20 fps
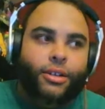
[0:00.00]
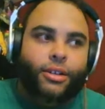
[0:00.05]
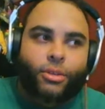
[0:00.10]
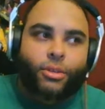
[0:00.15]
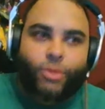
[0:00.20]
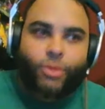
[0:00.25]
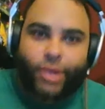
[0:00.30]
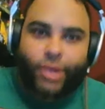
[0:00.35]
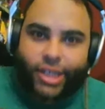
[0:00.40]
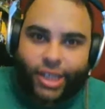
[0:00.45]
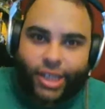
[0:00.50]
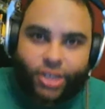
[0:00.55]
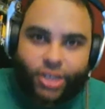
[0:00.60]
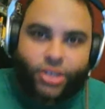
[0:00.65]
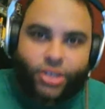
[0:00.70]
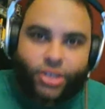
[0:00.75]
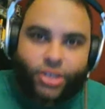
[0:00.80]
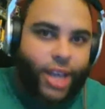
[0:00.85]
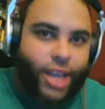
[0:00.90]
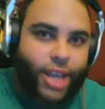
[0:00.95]
We did
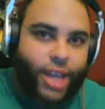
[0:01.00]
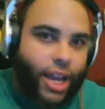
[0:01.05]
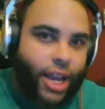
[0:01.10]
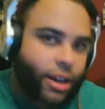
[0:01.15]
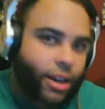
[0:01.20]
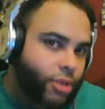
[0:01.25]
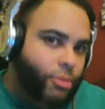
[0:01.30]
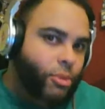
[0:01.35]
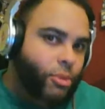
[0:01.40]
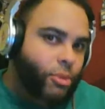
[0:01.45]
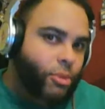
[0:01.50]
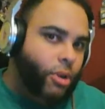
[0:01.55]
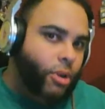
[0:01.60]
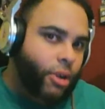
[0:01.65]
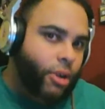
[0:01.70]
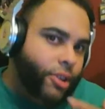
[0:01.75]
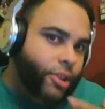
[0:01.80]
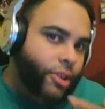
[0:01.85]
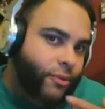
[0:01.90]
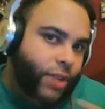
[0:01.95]
get a little more
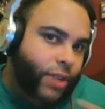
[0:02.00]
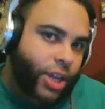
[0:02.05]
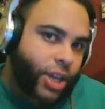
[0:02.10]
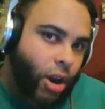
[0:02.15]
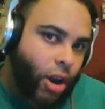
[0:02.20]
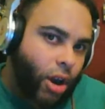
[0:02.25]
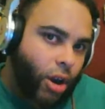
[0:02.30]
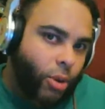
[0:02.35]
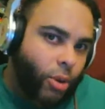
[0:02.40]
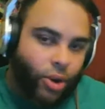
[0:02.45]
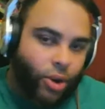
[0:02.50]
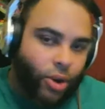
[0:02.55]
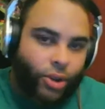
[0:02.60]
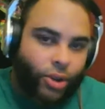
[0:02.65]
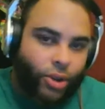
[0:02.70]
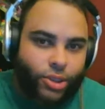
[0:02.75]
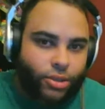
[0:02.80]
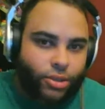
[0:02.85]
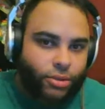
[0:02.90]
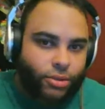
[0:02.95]
on the VR
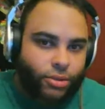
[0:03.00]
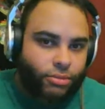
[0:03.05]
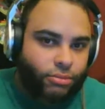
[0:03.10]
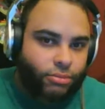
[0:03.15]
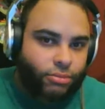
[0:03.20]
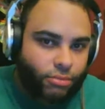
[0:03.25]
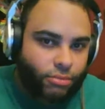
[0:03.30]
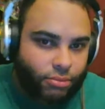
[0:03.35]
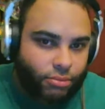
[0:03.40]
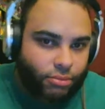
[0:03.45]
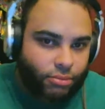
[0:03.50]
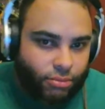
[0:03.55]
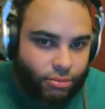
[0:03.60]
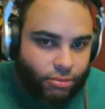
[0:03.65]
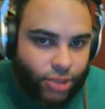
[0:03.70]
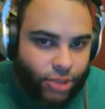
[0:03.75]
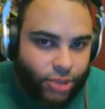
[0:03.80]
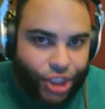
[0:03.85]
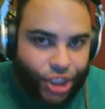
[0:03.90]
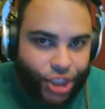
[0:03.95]
world.
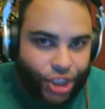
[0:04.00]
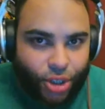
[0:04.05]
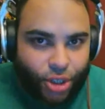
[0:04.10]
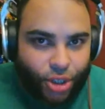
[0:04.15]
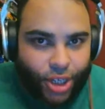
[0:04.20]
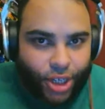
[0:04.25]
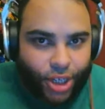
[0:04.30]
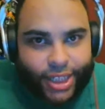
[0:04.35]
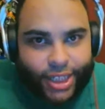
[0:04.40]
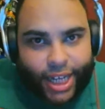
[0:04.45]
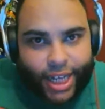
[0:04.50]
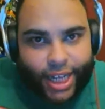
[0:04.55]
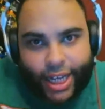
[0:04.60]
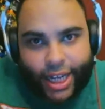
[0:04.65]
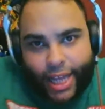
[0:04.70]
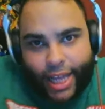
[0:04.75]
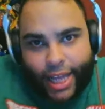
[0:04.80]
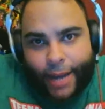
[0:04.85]
Did you look into any of that?